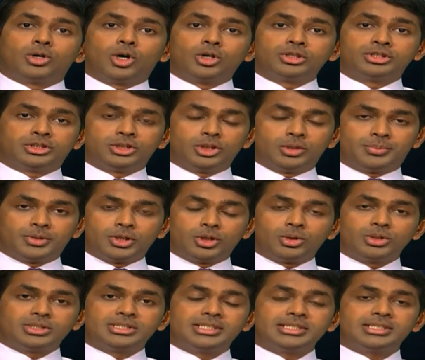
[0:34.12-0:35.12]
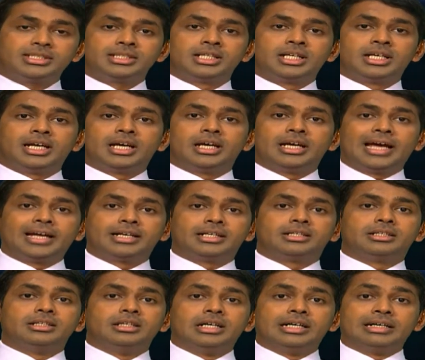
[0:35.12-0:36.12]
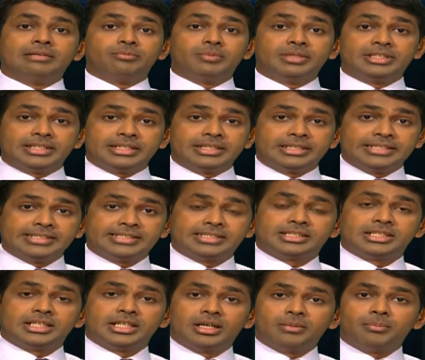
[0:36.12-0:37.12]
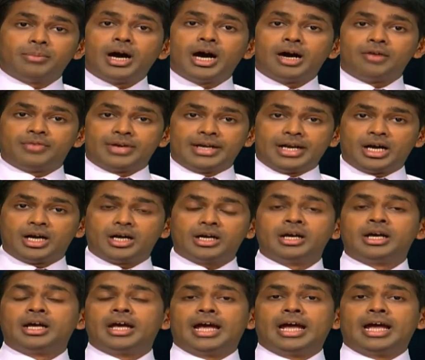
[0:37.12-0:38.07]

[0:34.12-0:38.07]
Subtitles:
osteoporosis at within this half an hour,